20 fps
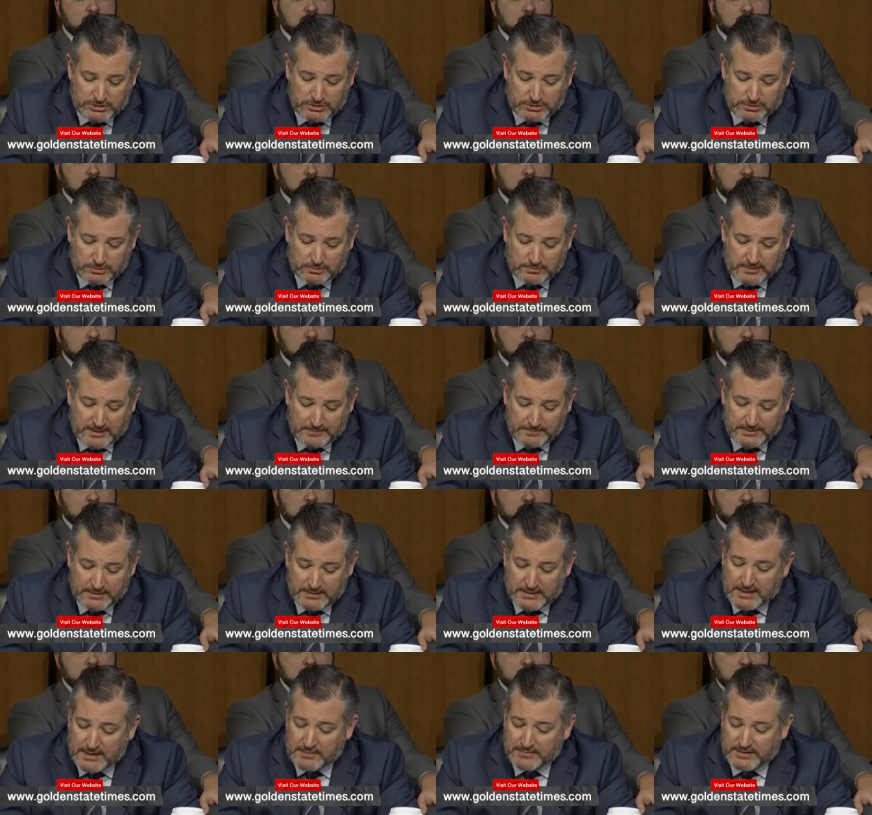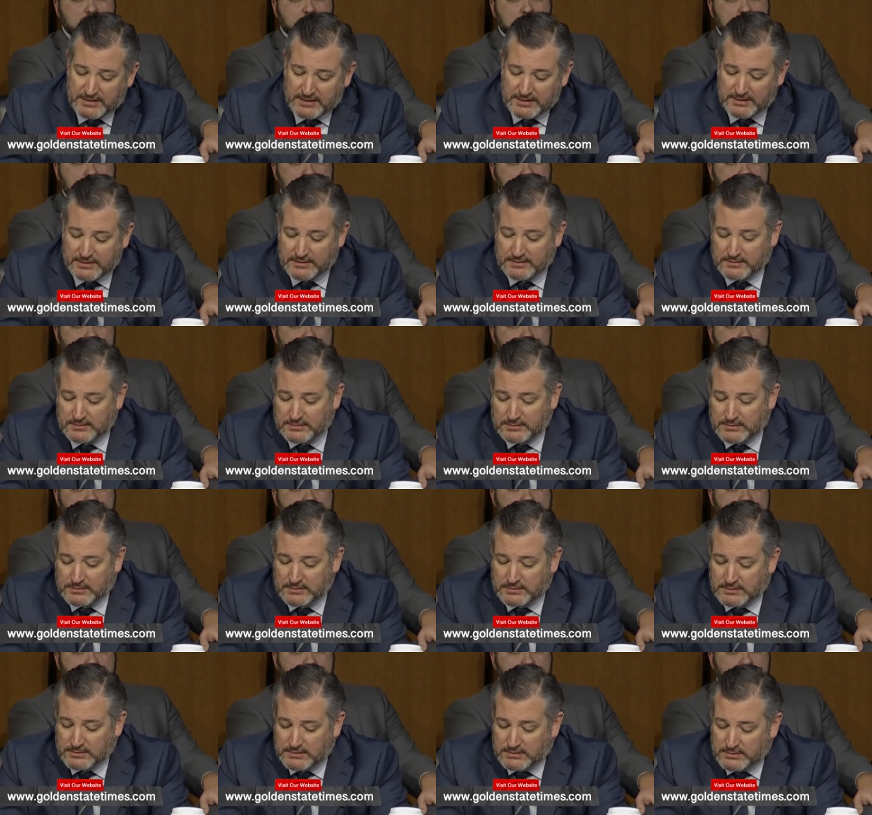The position to which you have
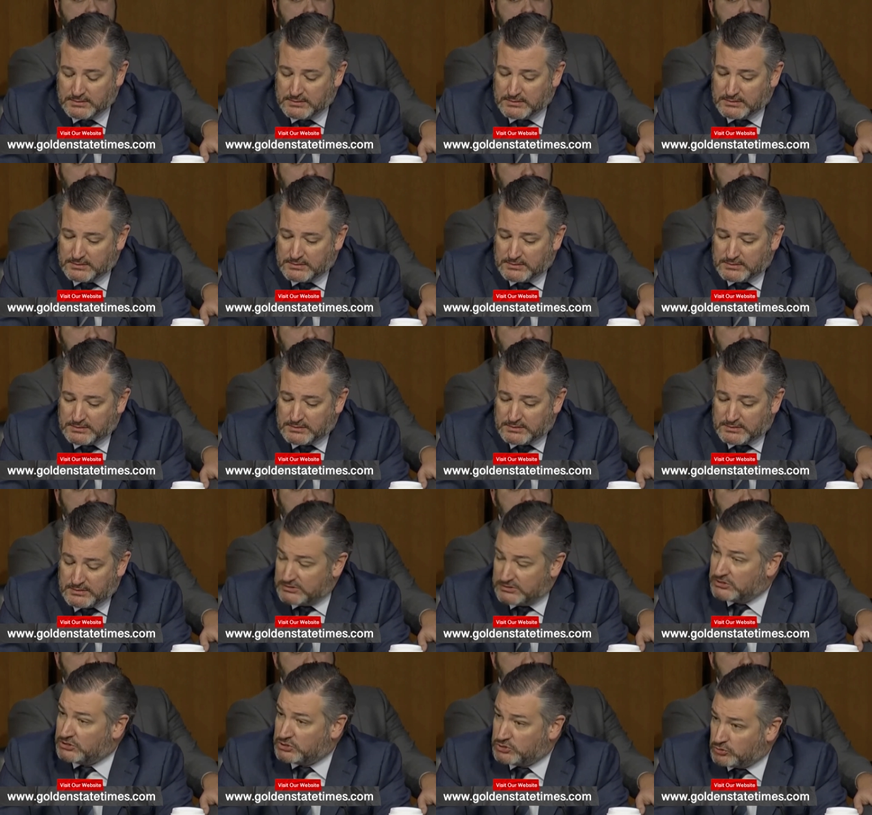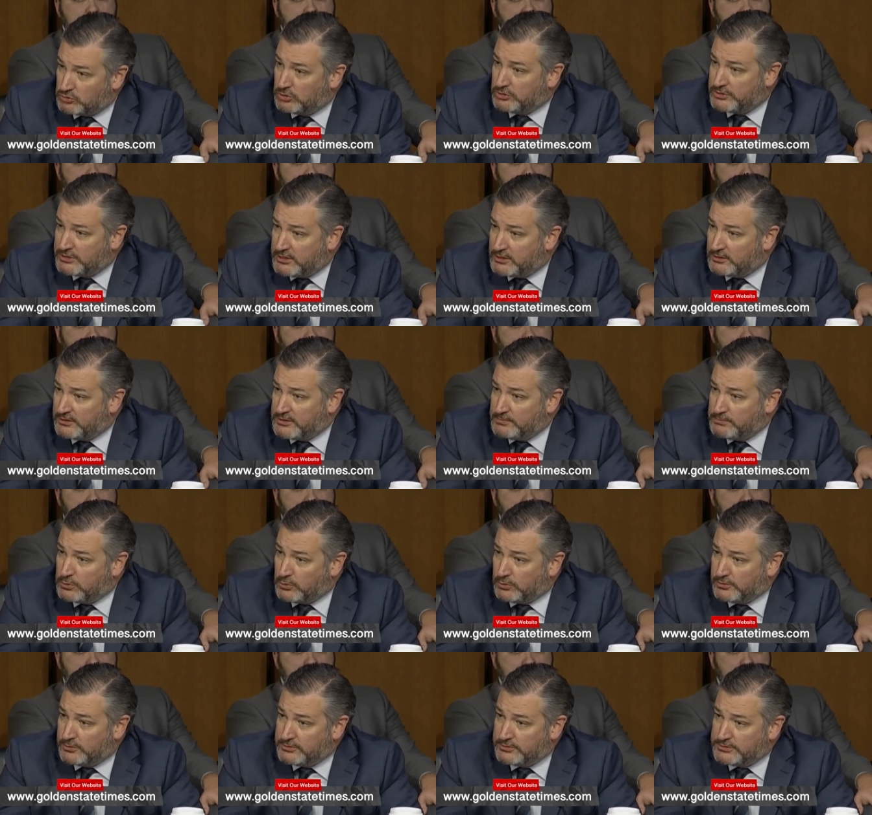been nominated is
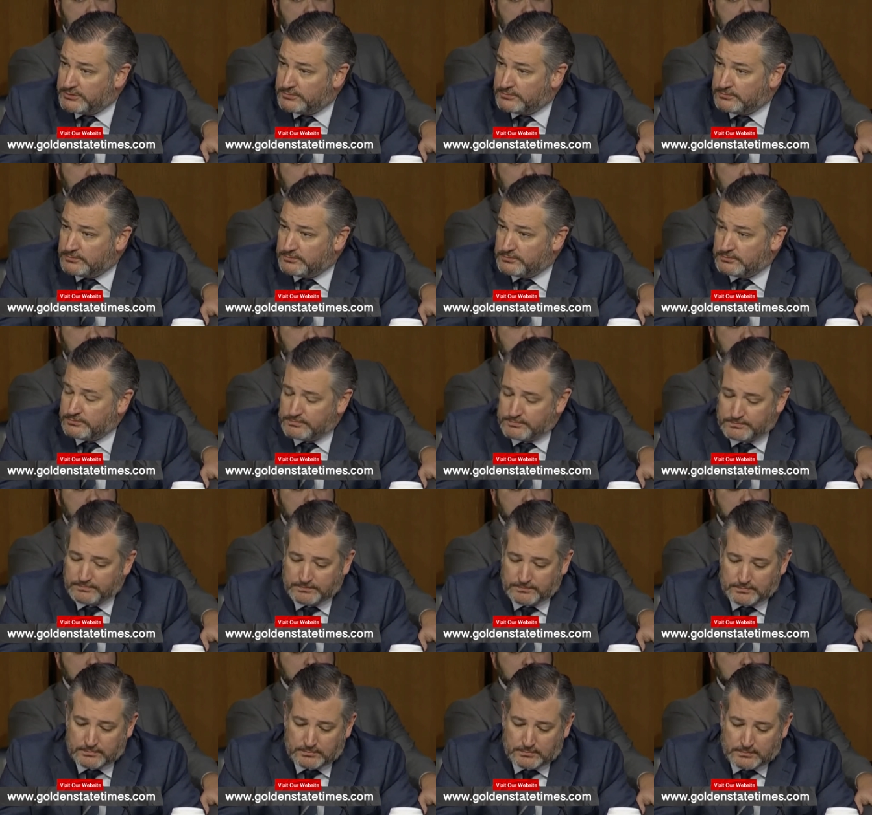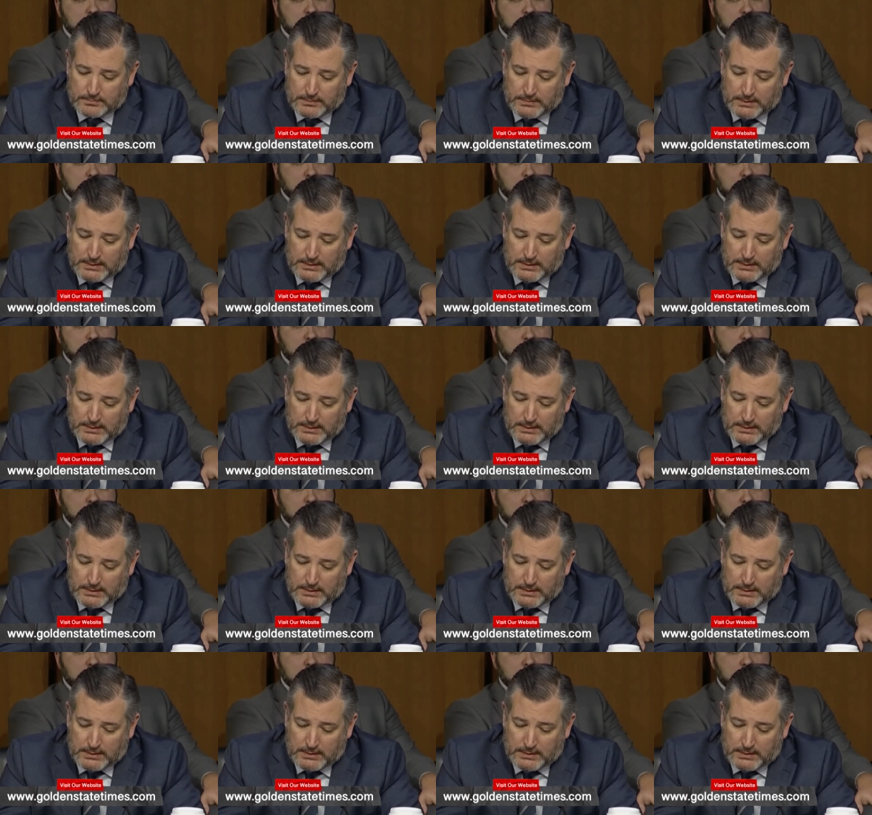extraordinarily important.